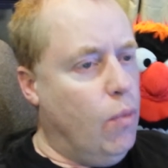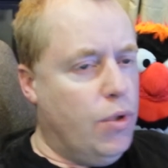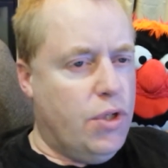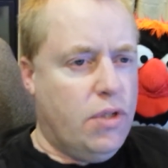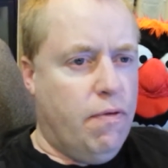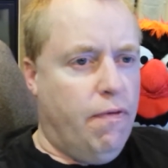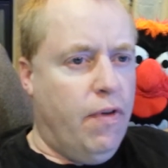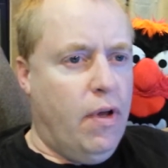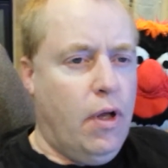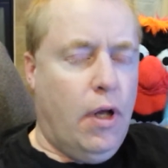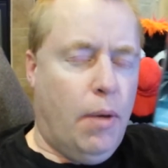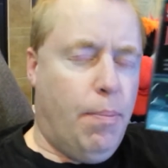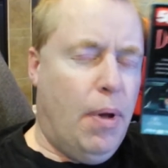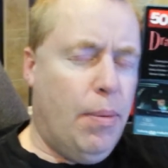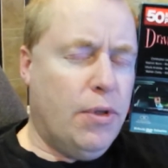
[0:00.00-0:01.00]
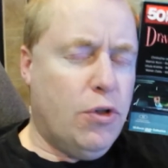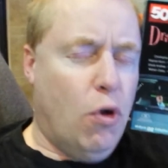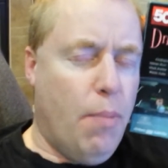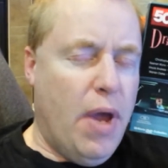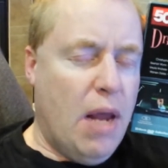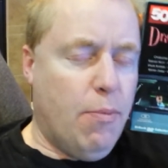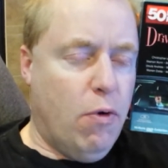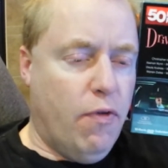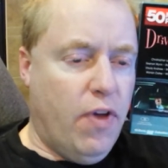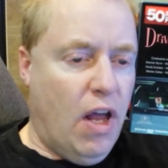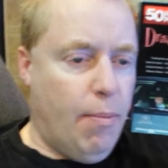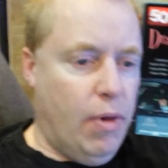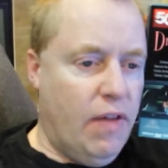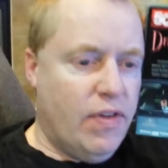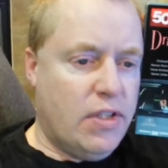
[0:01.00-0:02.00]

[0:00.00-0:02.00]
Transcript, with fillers: which is a, a, public domain movie, I believe.